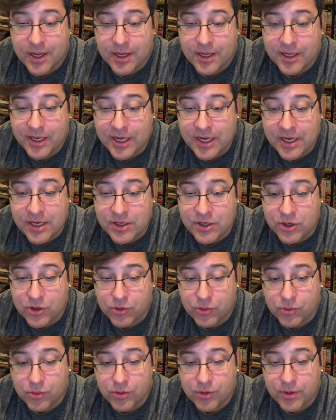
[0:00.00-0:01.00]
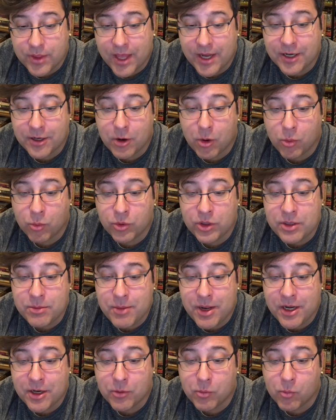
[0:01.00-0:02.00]
He knew that it only
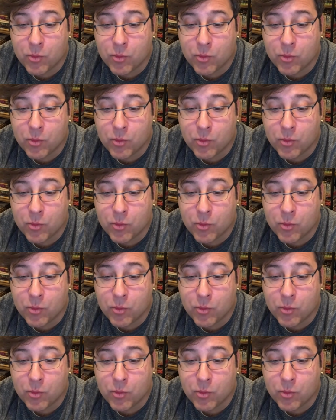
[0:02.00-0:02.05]
made it